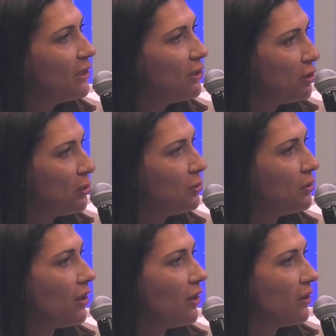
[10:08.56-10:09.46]

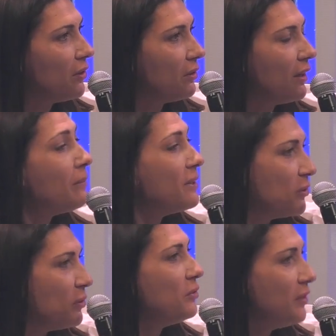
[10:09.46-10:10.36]
to
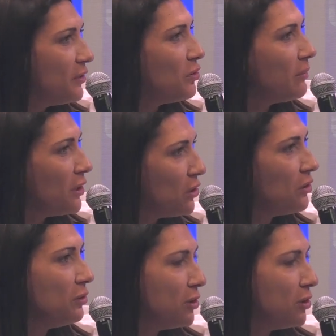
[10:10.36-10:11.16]
Amazon, as you mentioned.